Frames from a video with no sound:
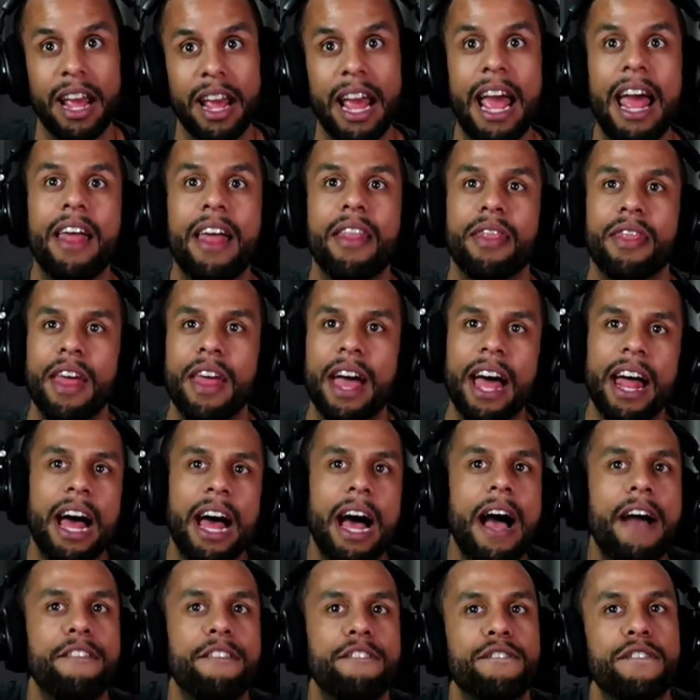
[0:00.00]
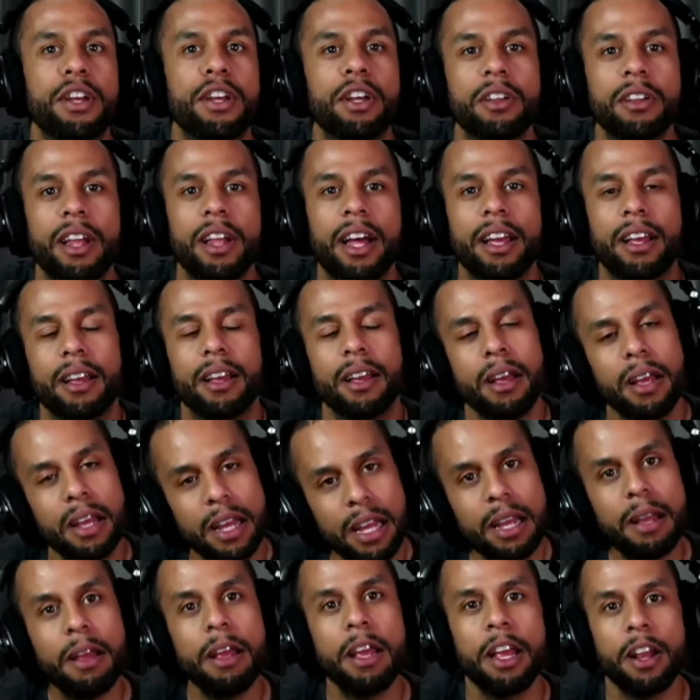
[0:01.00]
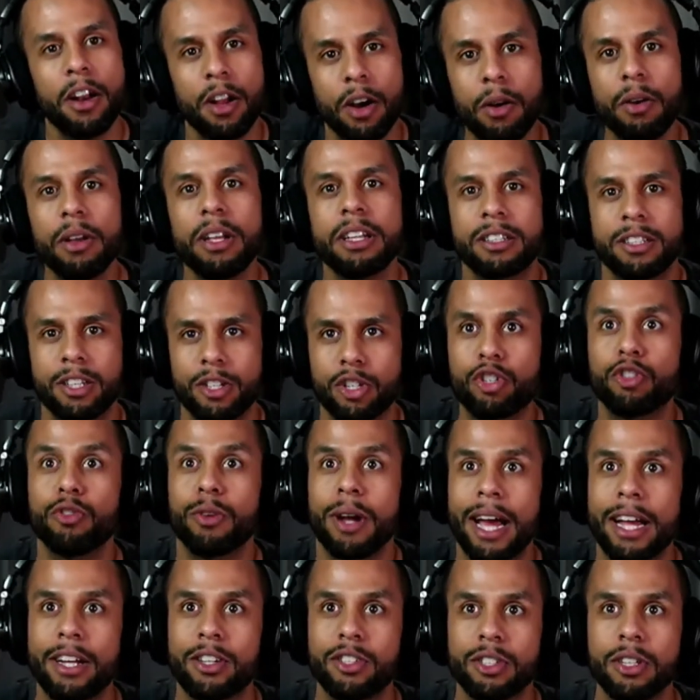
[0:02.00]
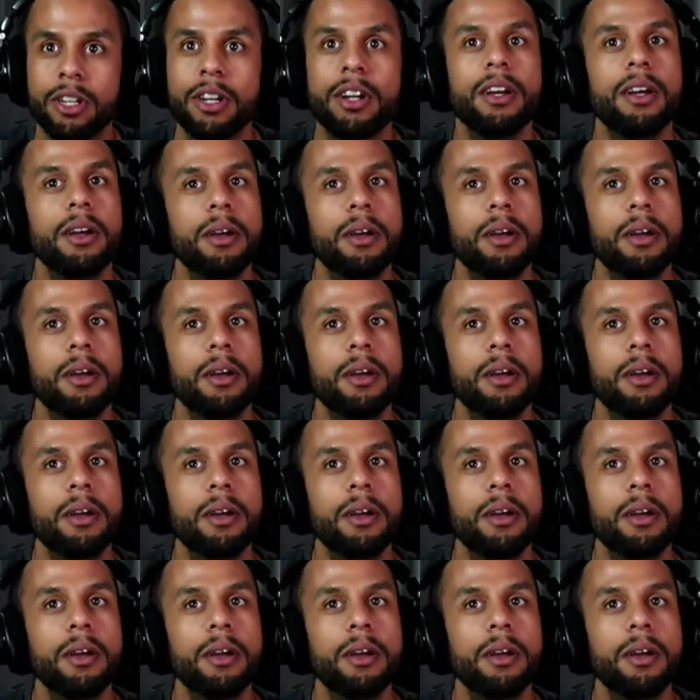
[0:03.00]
And that I feel like, it's a stretch,